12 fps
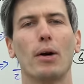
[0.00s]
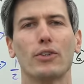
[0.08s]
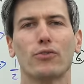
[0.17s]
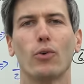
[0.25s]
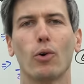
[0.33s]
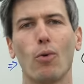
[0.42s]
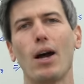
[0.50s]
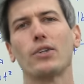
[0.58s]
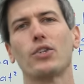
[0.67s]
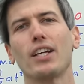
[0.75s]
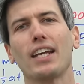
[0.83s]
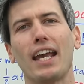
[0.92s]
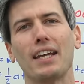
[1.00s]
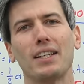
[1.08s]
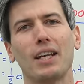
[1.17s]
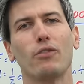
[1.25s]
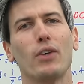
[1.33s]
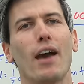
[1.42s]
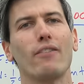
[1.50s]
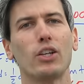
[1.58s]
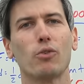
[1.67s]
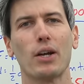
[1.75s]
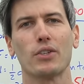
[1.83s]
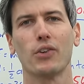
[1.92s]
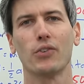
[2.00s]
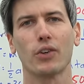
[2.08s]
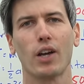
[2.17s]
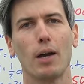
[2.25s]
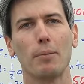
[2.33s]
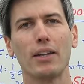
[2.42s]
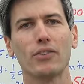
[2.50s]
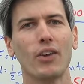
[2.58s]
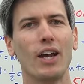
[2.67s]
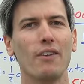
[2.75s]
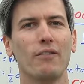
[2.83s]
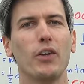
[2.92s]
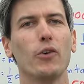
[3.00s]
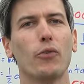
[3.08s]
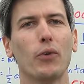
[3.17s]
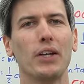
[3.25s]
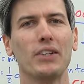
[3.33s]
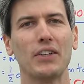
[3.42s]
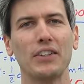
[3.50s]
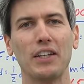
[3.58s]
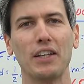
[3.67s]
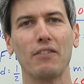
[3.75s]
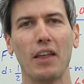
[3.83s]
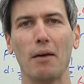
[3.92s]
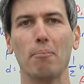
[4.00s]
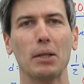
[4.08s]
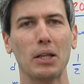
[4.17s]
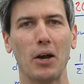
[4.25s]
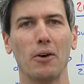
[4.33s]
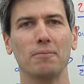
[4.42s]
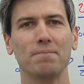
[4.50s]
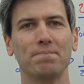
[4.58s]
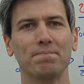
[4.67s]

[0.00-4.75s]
much for watching, and if you have any questions or comments, feel free to leave them below.